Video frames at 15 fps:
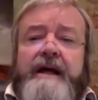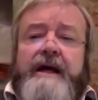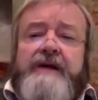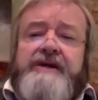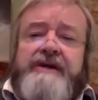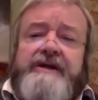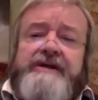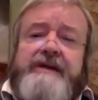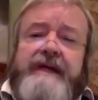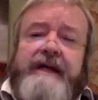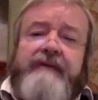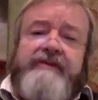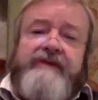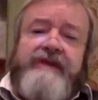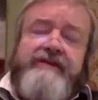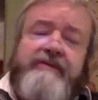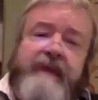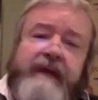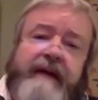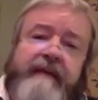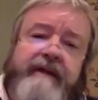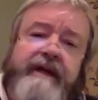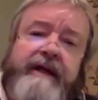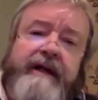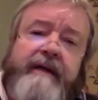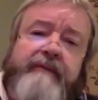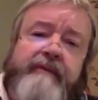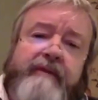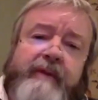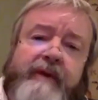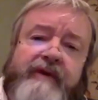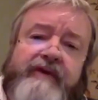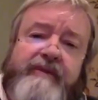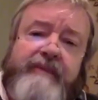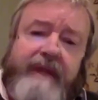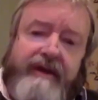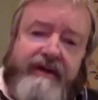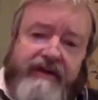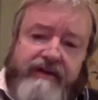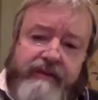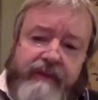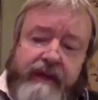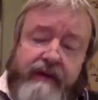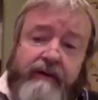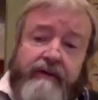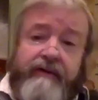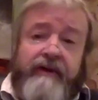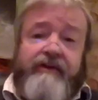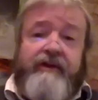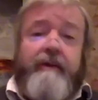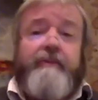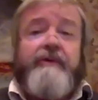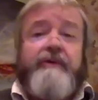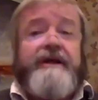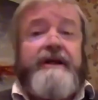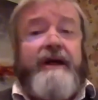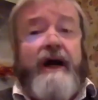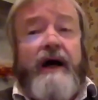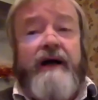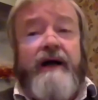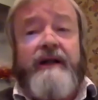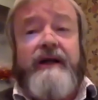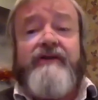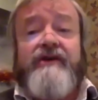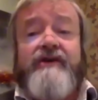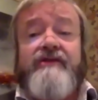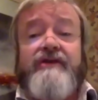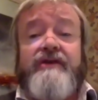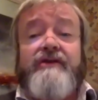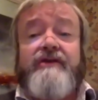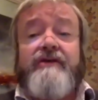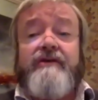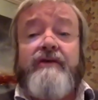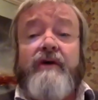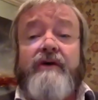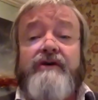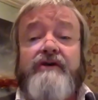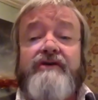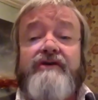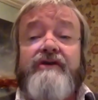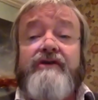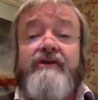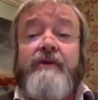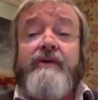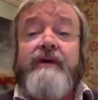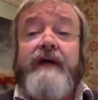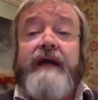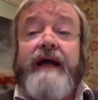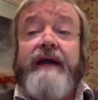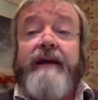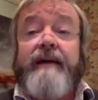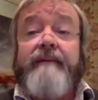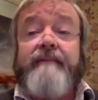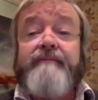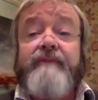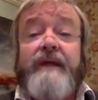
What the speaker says: So this leaves us really with a number of possibilities. We could, for example, deny the existence of consciousness altogether.